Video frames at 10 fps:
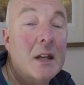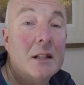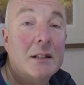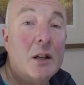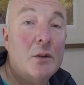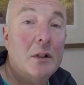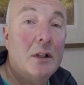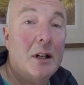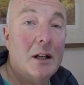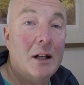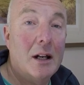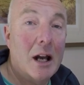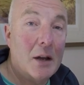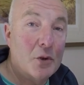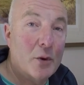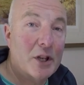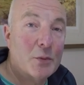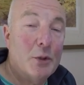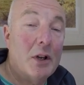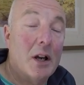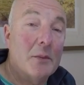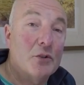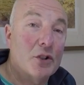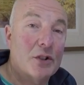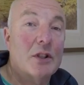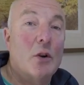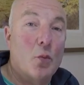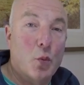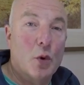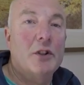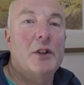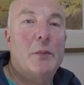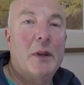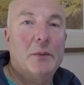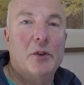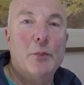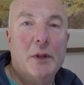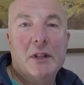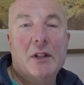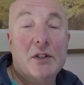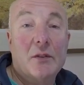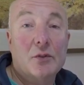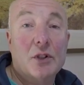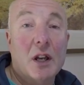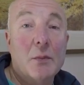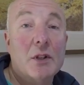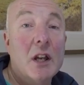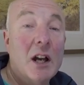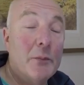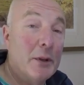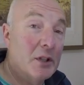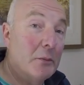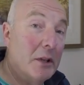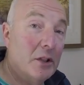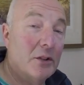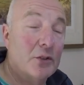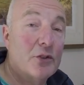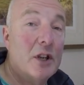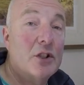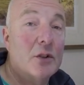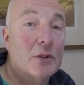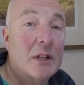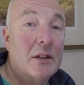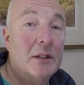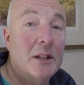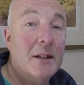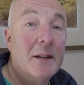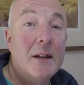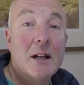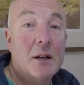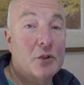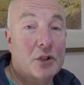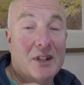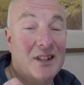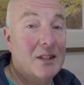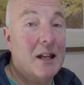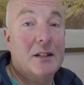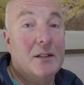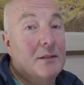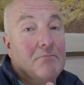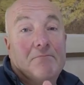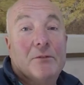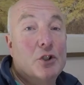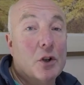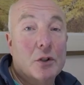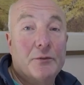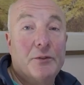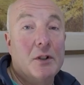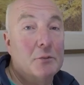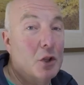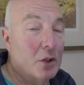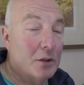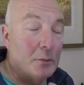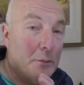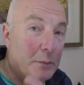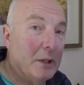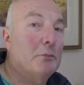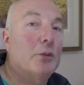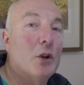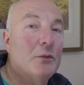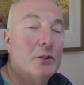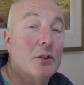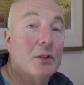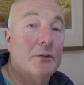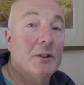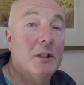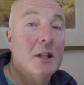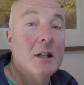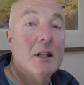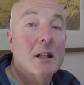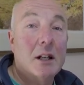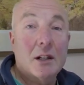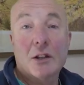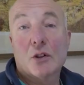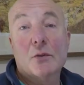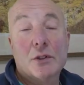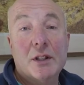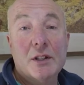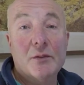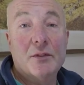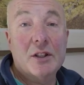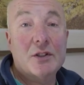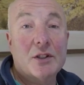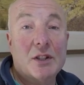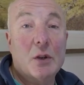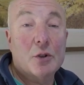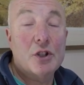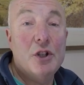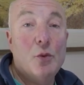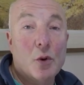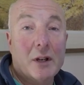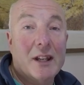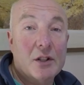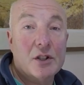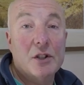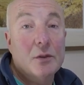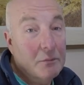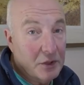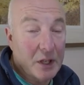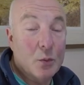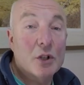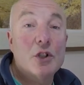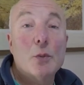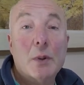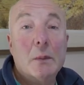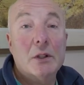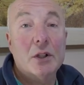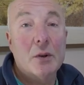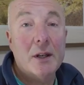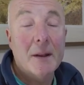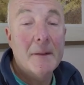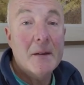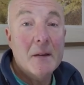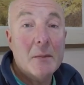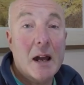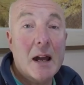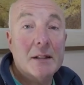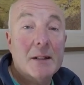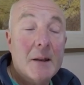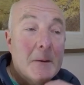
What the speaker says: Now, I'm no expert, I'm just one of the people who've been there several times. I've been to many other trade shows down there. I'm just a standard photographer, I'm not a big pro photographer. I like going to these events to see what's new, what kit's new, same way as you probably are going. And